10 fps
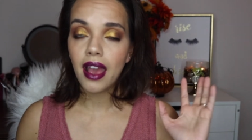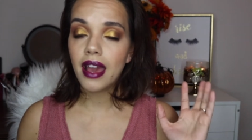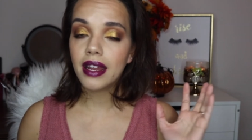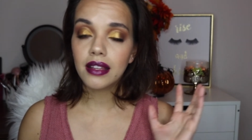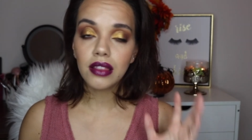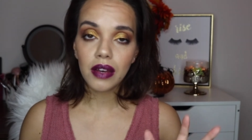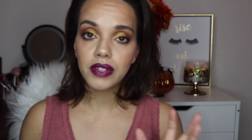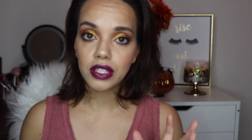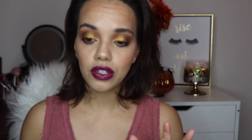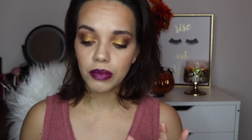and I love
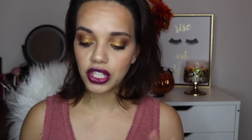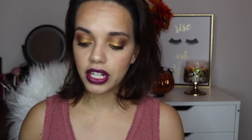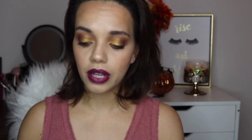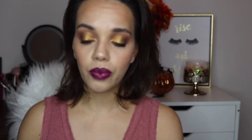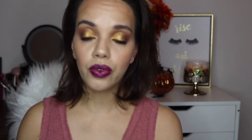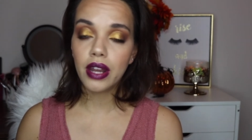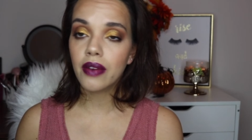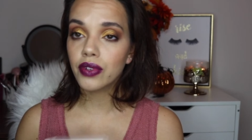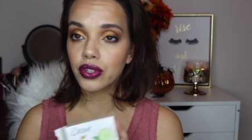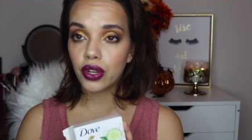it so much, and I will
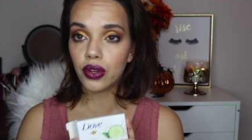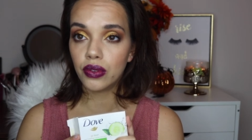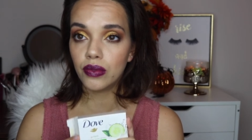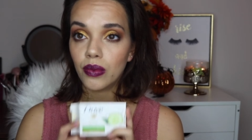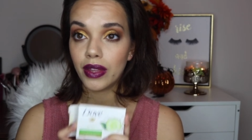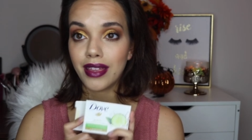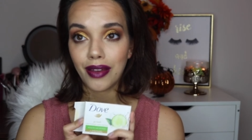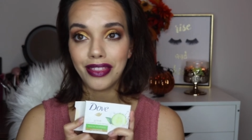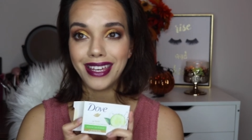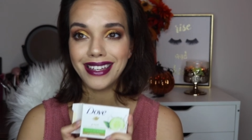never go
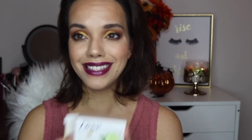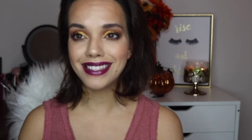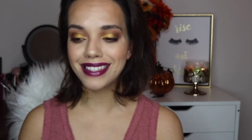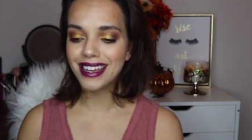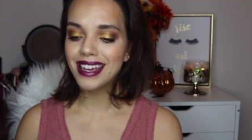without this.